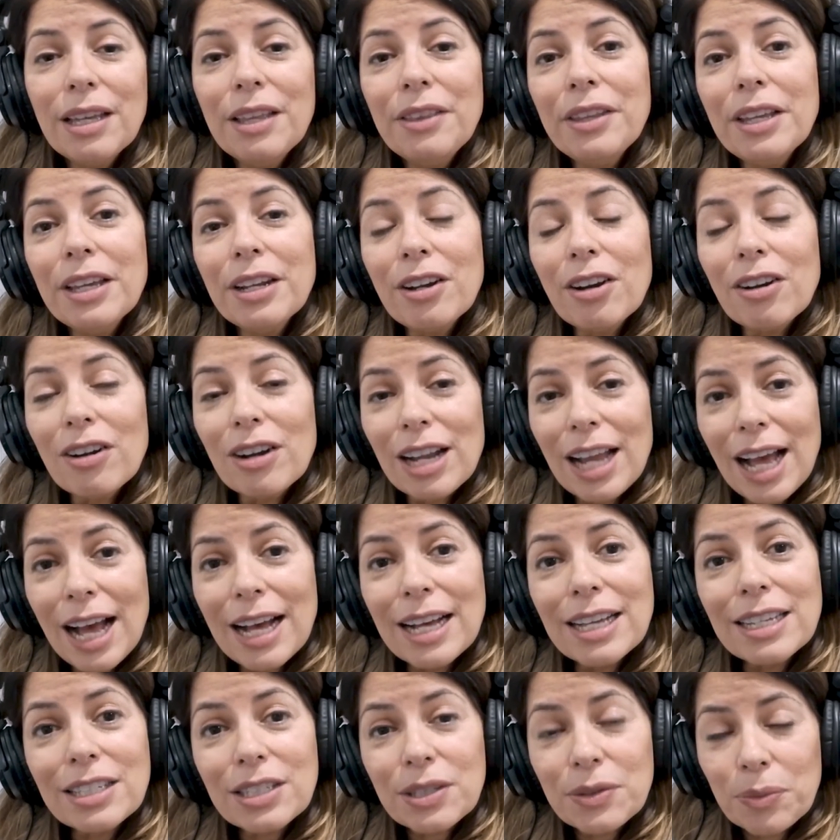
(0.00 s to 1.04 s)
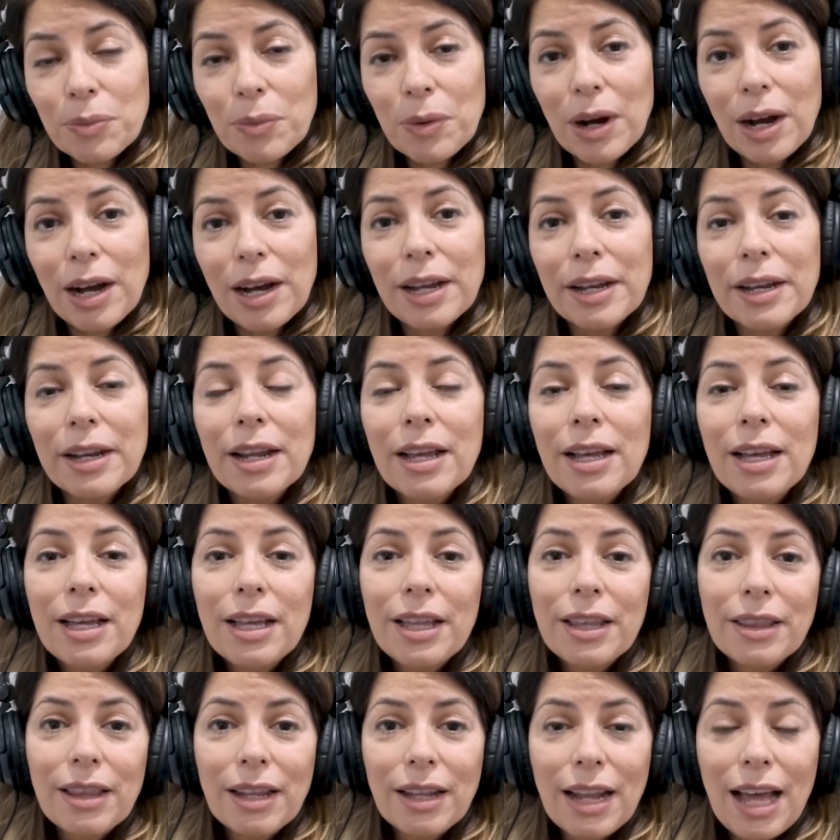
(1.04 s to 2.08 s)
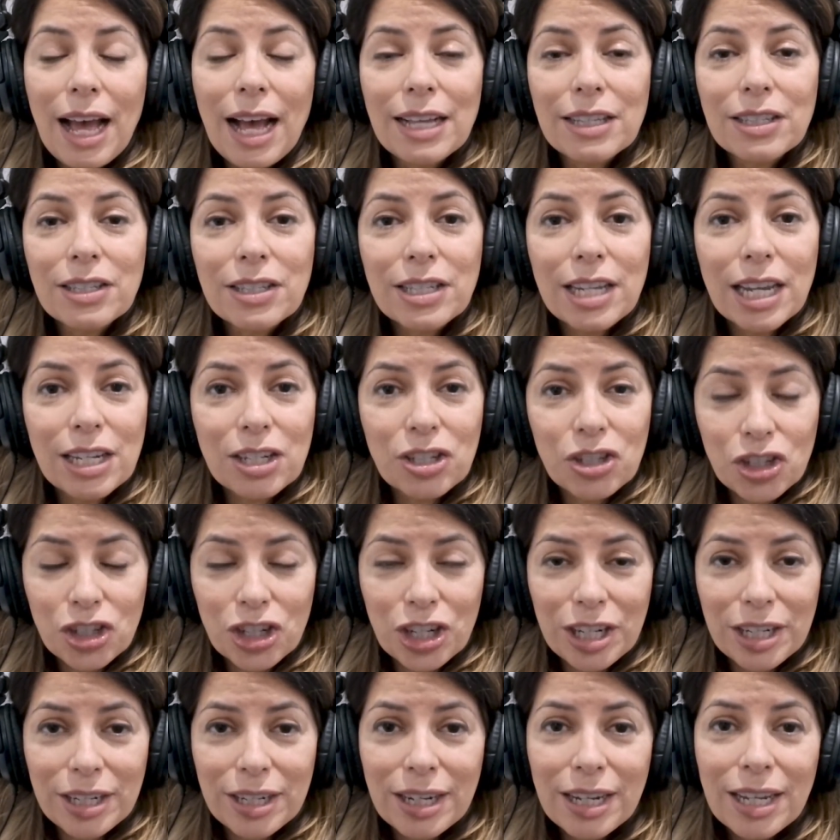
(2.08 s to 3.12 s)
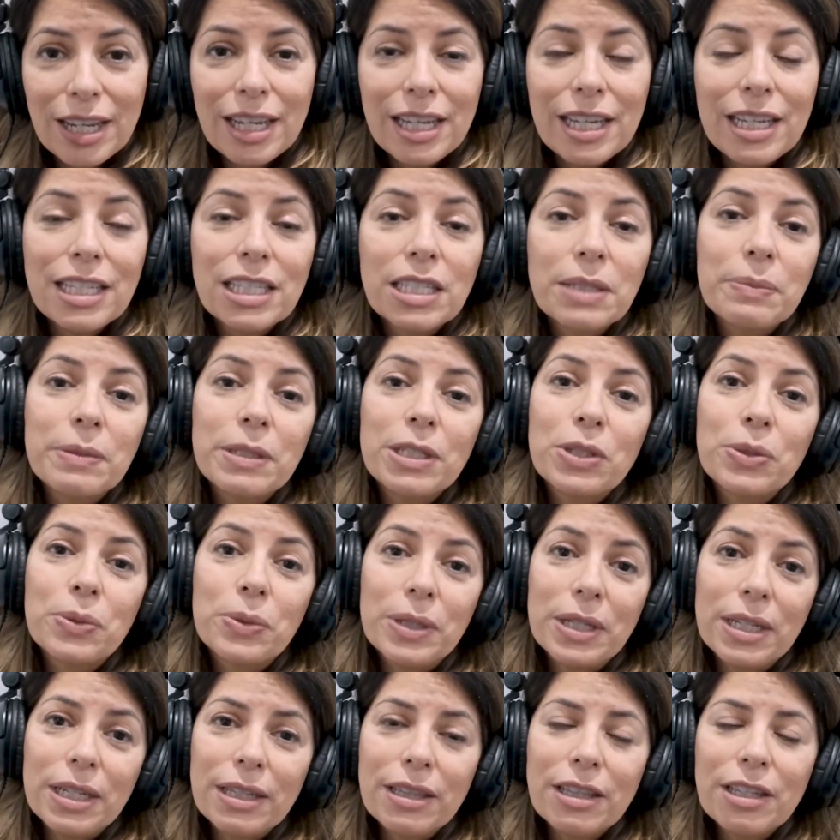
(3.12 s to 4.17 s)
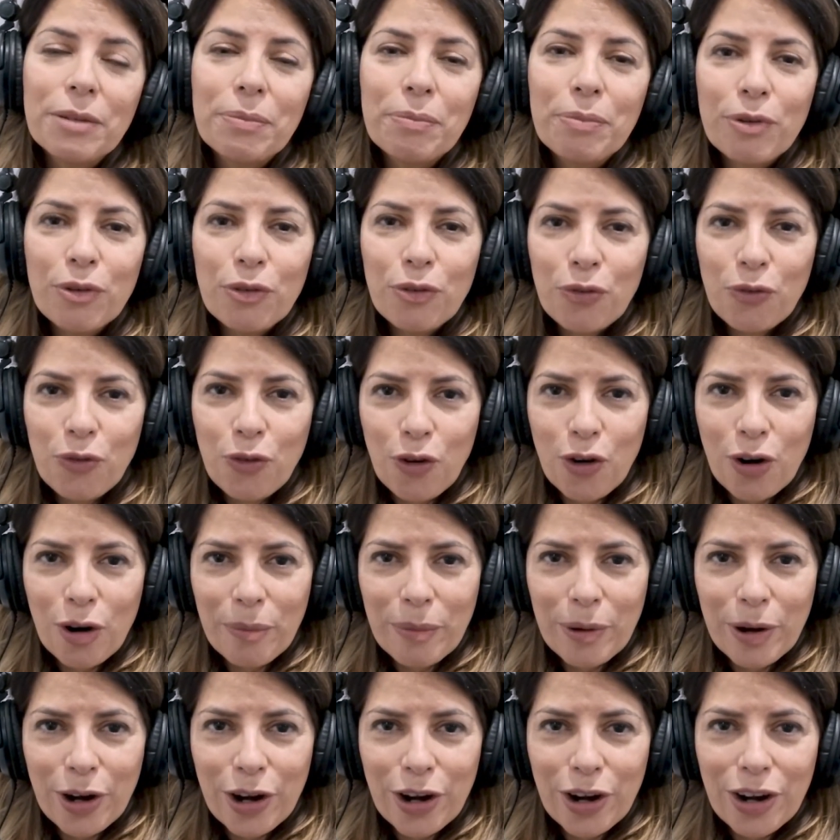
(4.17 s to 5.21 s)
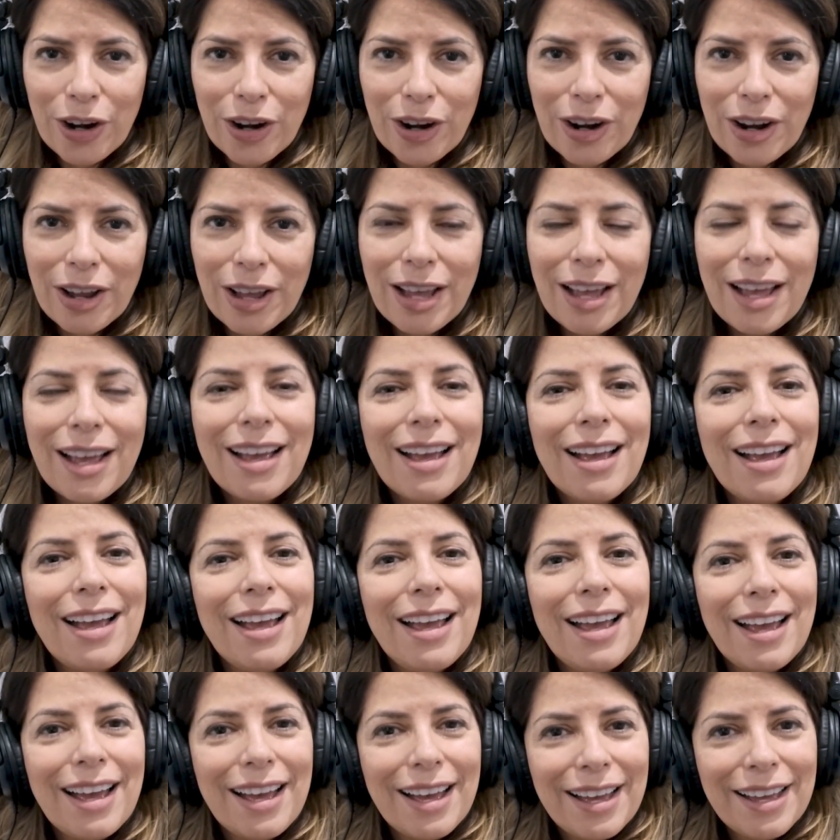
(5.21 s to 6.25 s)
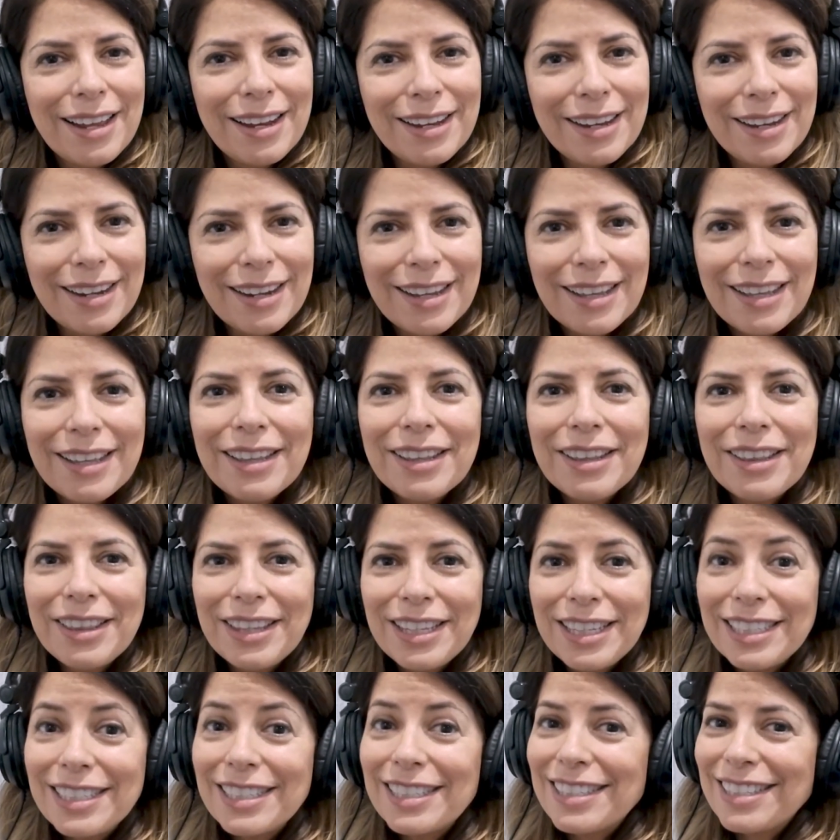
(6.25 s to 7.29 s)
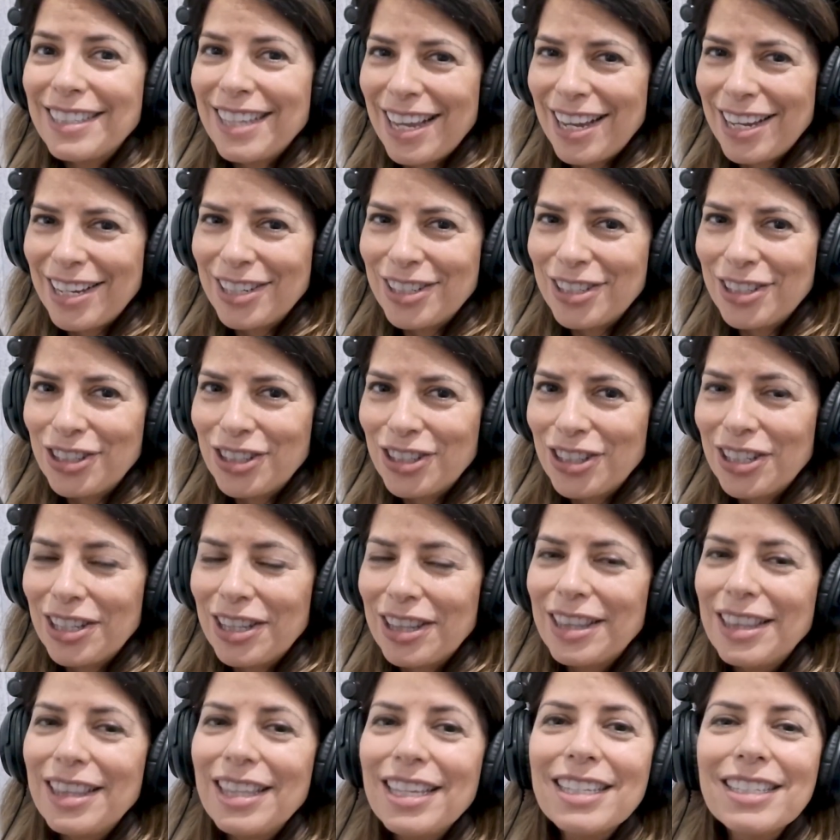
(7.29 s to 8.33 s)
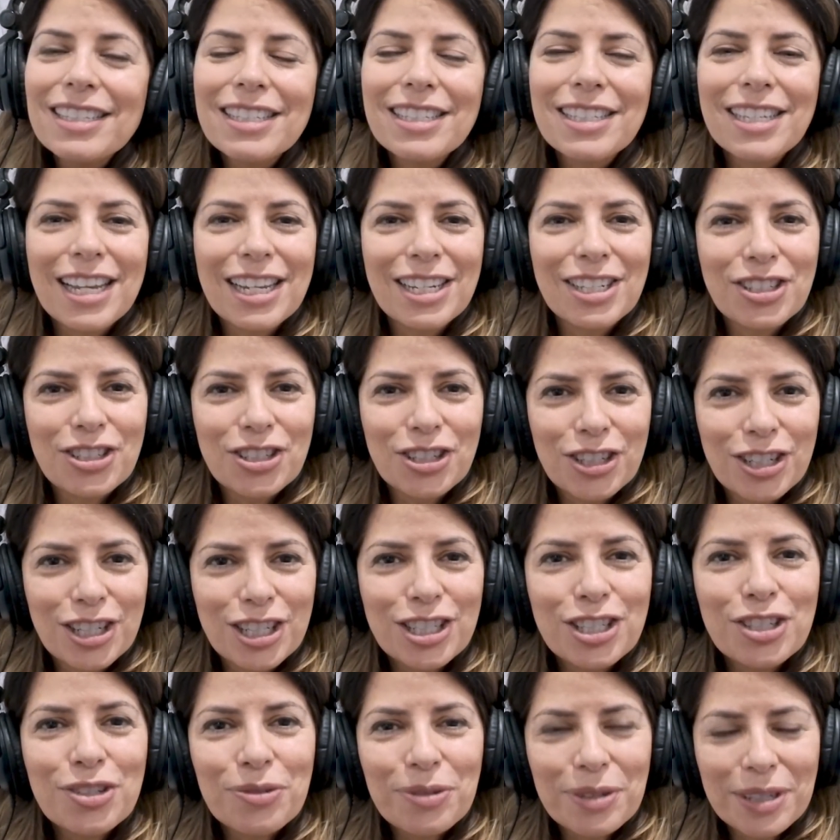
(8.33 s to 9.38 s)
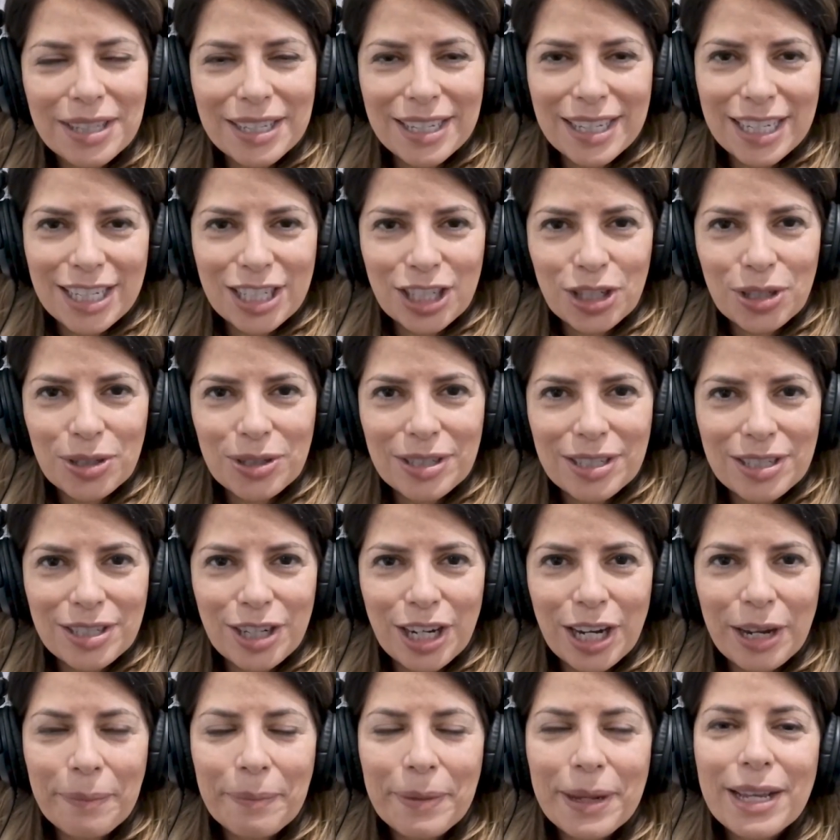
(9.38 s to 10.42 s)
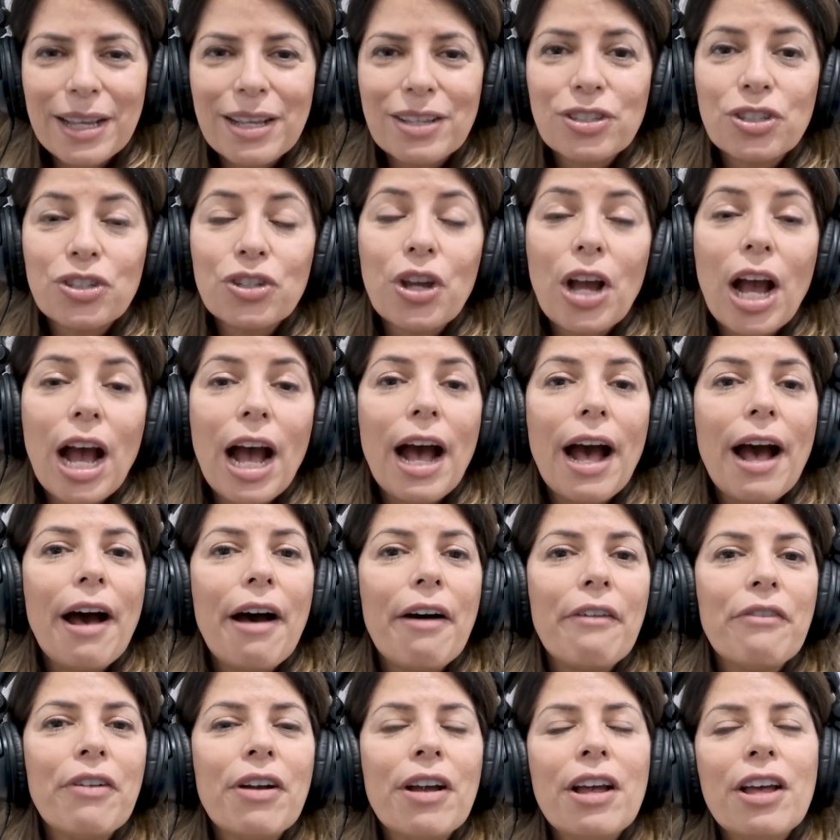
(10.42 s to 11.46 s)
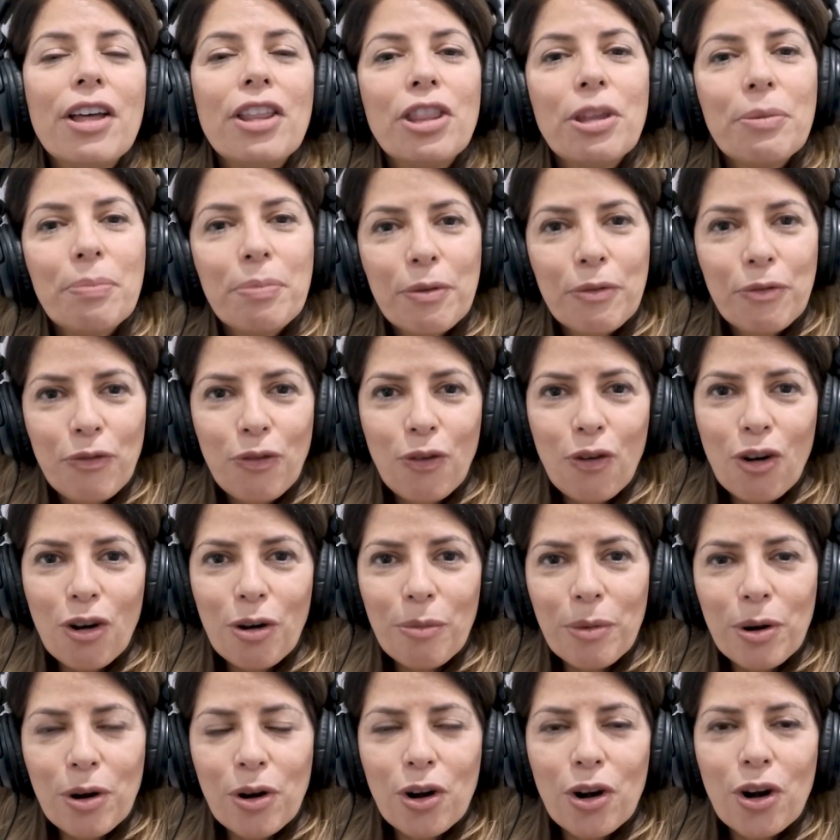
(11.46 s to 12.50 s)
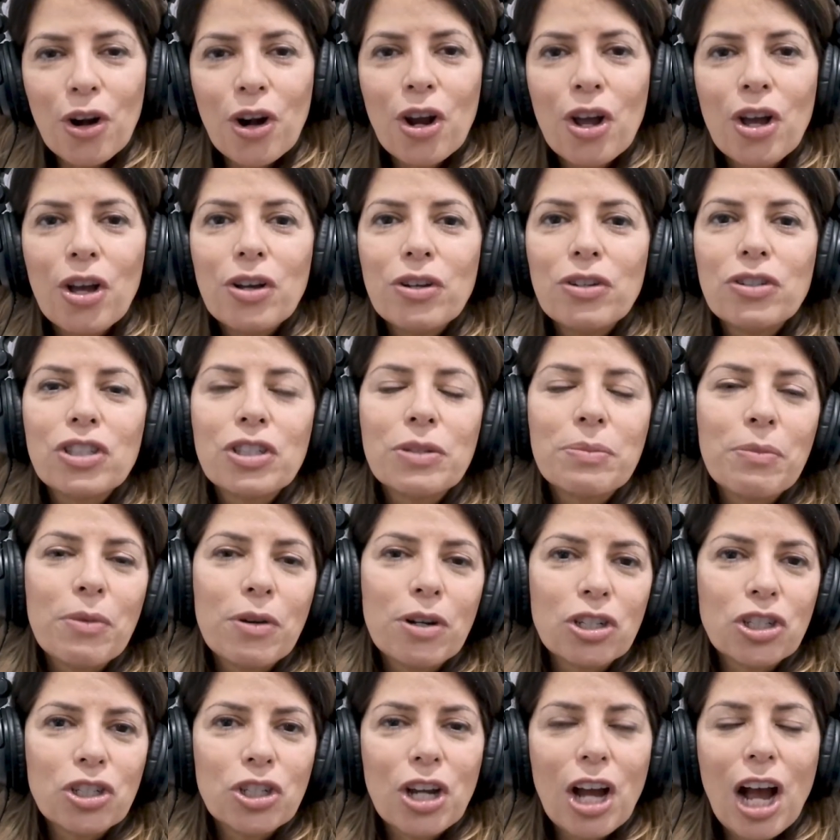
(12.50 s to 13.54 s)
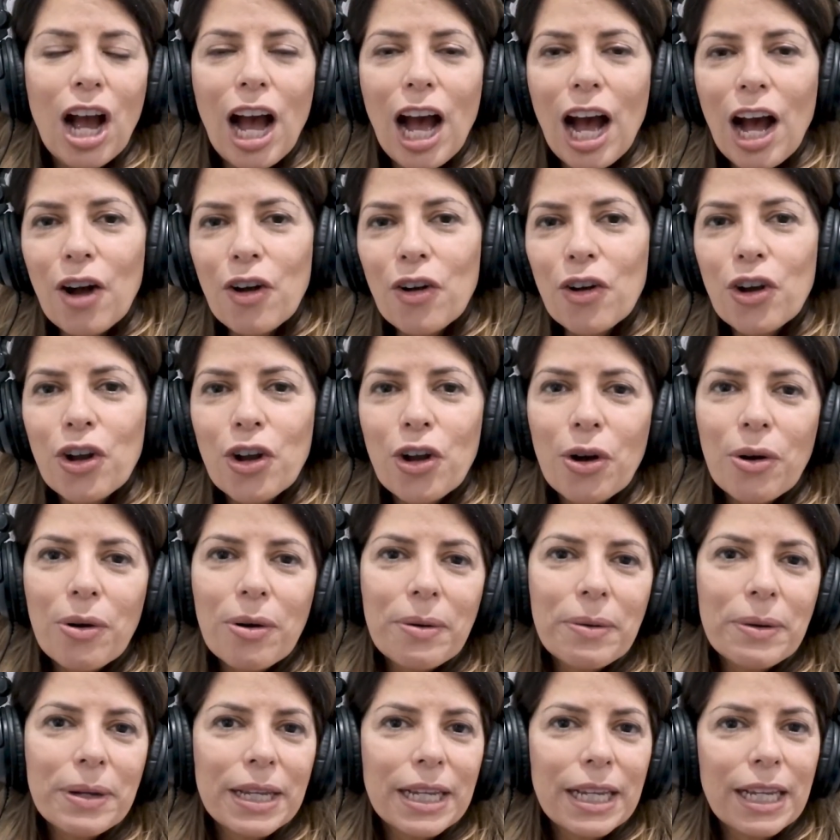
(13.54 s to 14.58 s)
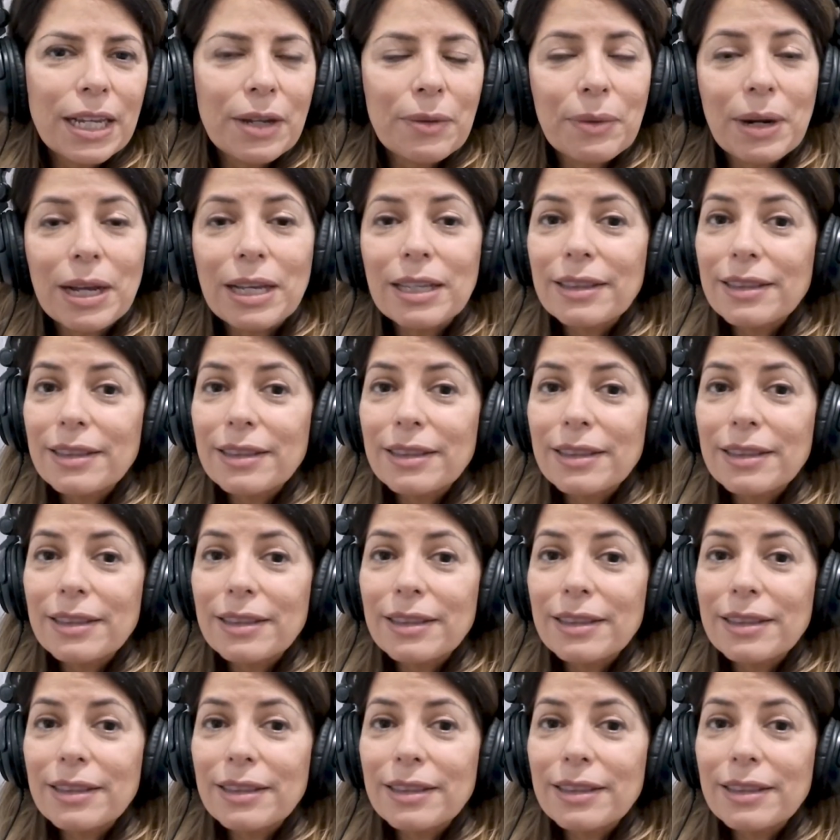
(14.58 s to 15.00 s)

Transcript: then our last one, the last tension, is between the performer and the sage. This tension is really interesting because you have the performer who's much outgoing, right?